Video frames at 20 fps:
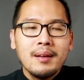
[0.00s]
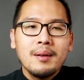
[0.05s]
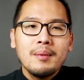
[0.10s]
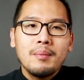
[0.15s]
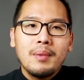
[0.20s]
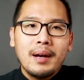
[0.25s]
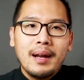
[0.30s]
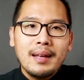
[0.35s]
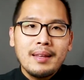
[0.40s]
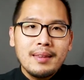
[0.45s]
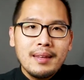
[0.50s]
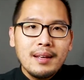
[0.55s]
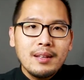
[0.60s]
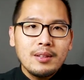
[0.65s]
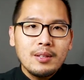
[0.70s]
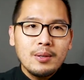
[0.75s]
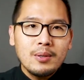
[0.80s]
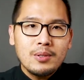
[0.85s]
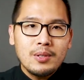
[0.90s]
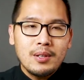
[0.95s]
but I think
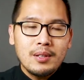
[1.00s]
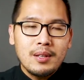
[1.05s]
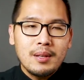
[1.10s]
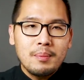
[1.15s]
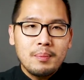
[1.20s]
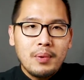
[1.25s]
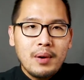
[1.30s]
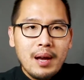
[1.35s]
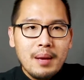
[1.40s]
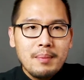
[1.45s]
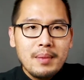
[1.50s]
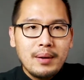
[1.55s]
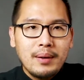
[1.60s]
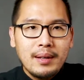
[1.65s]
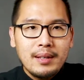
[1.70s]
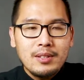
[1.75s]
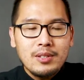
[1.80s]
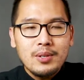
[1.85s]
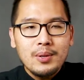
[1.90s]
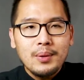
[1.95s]
those are the primary
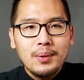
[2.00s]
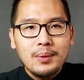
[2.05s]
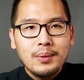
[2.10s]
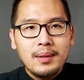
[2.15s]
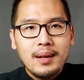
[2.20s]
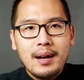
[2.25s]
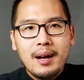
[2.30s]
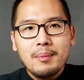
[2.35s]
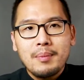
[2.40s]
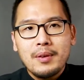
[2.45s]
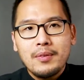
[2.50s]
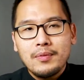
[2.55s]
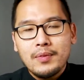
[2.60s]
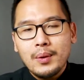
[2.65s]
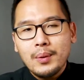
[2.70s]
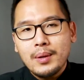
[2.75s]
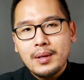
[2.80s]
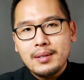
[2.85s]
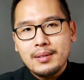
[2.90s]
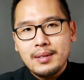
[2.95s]
2 that I'll be
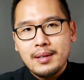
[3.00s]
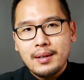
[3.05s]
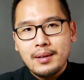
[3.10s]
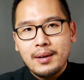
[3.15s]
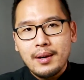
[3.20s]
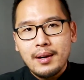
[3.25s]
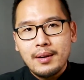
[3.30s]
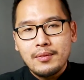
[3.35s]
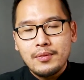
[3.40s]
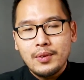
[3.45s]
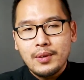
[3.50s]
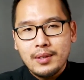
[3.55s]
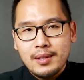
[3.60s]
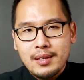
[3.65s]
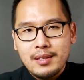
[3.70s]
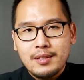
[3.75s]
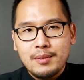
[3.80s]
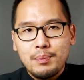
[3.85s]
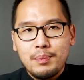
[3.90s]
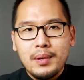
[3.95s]
focusing on for
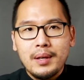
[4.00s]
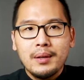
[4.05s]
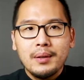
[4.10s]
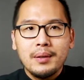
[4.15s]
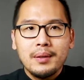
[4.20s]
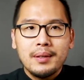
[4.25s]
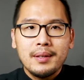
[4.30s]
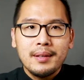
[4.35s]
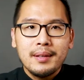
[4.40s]
this build.